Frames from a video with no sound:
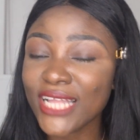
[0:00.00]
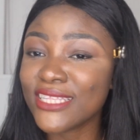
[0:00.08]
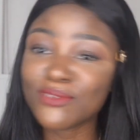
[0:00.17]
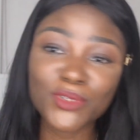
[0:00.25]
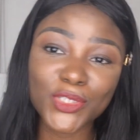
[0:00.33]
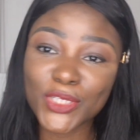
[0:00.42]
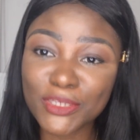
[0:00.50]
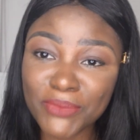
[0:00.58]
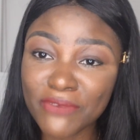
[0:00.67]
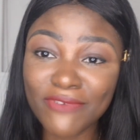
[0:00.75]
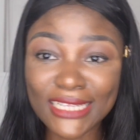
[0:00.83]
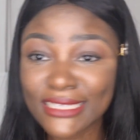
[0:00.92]
This was just
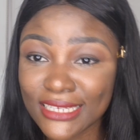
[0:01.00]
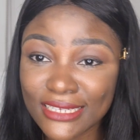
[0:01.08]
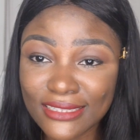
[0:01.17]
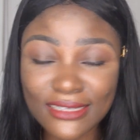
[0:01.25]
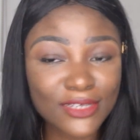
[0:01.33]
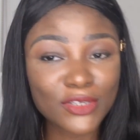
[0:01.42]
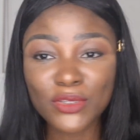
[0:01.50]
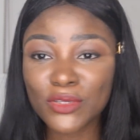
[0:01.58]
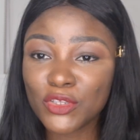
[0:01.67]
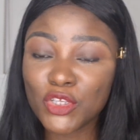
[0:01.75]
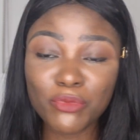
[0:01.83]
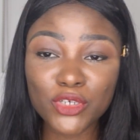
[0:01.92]
me ranting.
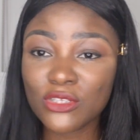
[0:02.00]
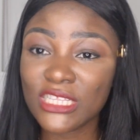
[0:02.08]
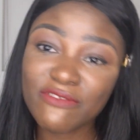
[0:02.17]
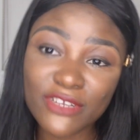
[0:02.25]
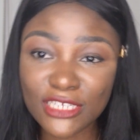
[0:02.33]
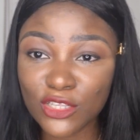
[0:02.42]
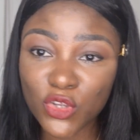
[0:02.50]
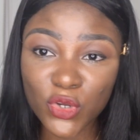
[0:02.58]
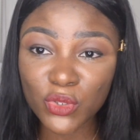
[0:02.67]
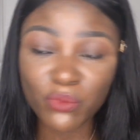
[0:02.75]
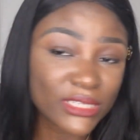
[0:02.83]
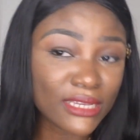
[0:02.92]
People should leave us
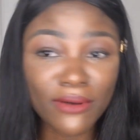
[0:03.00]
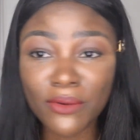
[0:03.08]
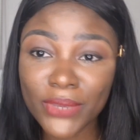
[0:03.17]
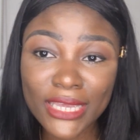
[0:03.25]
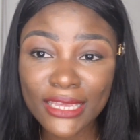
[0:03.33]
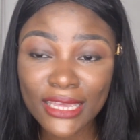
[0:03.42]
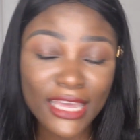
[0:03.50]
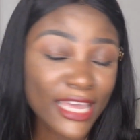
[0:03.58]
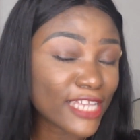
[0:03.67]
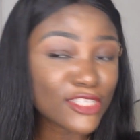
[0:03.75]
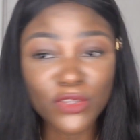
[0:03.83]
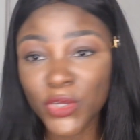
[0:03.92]
alone with our wig.
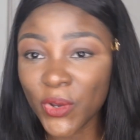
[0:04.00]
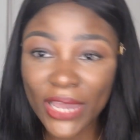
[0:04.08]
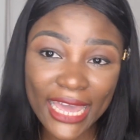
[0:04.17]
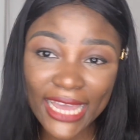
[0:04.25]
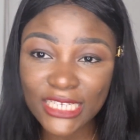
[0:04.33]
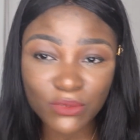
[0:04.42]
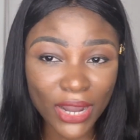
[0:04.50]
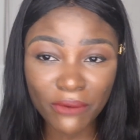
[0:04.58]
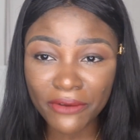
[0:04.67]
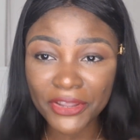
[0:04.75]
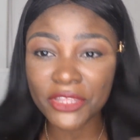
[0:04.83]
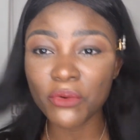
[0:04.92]
It's not your head we're
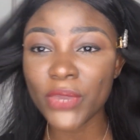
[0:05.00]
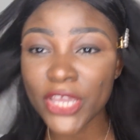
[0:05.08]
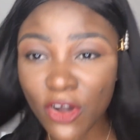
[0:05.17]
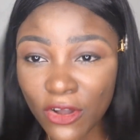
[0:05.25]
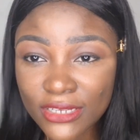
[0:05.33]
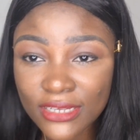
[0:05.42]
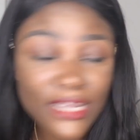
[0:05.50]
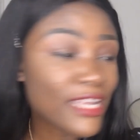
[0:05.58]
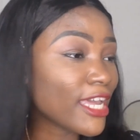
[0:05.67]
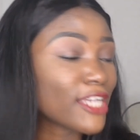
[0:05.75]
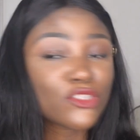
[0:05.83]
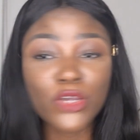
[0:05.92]
wearing the wig on.
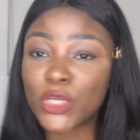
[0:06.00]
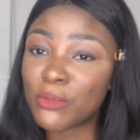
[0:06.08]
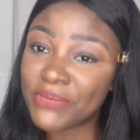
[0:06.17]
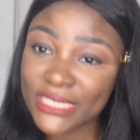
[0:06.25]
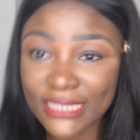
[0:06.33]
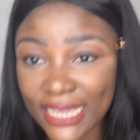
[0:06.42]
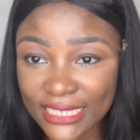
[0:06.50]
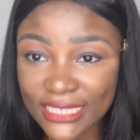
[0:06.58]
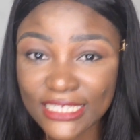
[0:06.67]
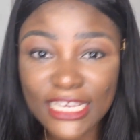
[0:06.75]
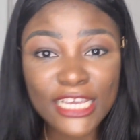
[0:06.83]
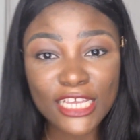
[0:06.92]
It's not your
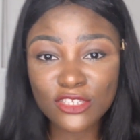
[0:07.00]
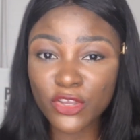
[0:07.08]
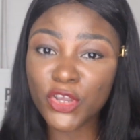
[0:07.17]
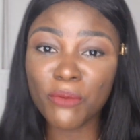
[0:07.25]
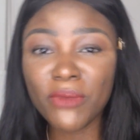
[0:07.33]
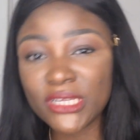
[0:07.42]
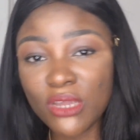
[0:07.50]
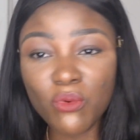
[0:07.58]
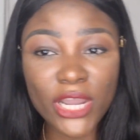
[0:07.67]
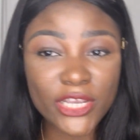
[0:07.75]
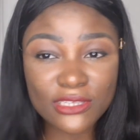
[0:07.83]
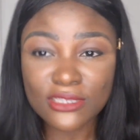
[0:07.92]
business. It's not your money
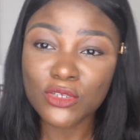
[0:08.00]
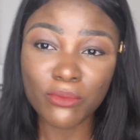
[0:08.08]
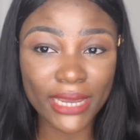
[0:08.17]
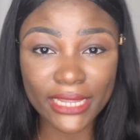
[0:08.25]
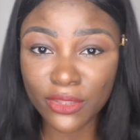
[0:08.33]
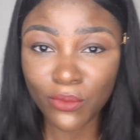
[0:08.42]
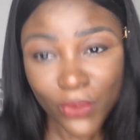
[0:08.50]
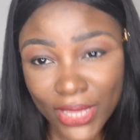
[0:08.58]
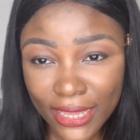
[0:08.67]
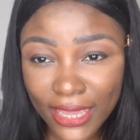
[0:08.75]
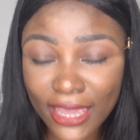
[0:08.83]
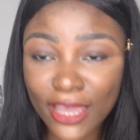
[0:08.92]
we're using to buy the
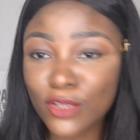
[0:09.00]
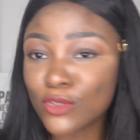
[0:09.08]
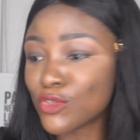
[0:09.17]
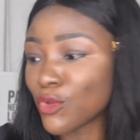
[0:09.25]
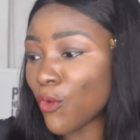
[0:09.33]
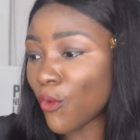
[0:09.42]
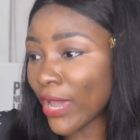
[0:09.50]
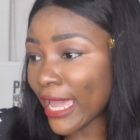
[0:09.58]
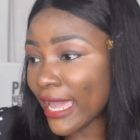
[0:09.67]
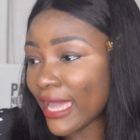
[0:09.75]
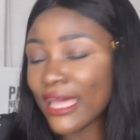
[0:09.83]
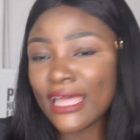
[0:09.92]
wig. So
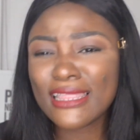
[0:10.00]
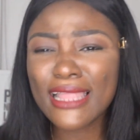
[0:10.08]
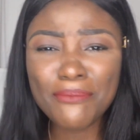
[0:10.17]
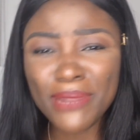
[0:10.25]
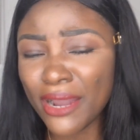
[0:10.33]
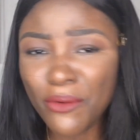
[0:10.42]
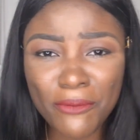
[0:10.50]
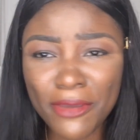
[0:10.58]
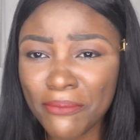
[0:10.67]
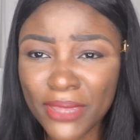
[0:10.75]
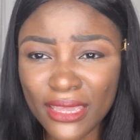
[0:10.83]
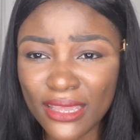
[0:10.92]
let black
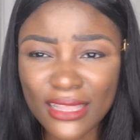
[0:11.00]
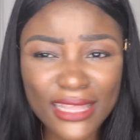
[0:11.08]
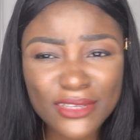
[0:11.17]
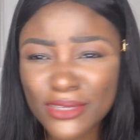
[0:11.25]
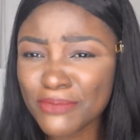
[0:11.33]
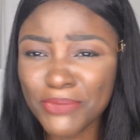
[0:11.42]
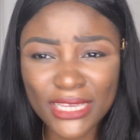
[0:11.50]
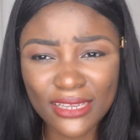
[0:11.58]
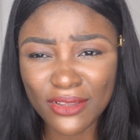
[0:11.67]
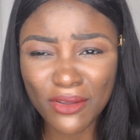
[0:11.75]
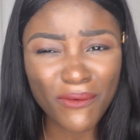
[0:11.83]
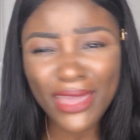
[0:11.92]
women be. Let us
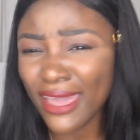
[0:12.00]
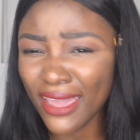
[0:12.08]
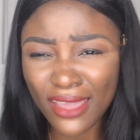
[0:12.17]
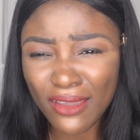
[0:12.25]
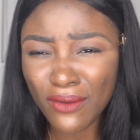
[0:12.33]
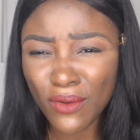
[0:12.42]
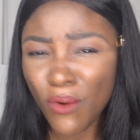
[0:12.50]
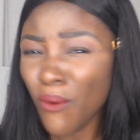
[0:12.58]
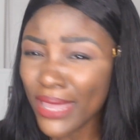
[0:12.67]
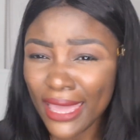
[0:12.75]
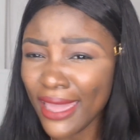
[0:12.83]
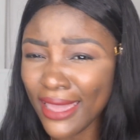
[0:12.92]
be. Okay?
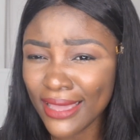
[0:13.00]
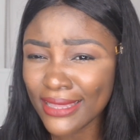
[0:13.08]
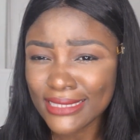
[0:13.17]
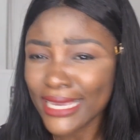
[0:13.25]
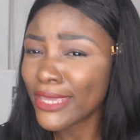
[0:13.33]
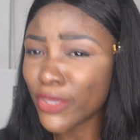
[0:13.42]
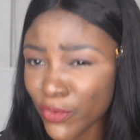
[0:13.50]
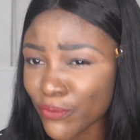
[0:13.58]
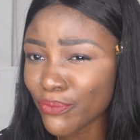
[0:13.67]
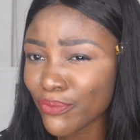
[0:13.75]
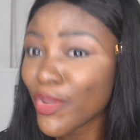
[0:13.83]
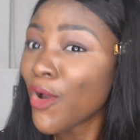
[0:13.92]
Okay? Thank you.
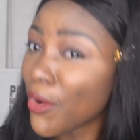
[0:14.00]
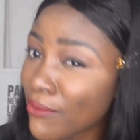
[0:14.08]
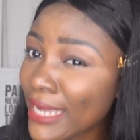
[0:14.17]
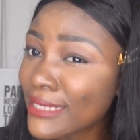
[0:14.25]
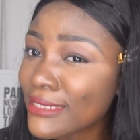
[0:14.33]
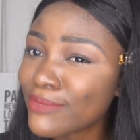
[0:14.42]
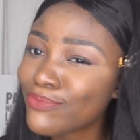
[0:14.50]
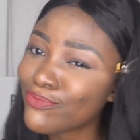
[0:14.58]
All right?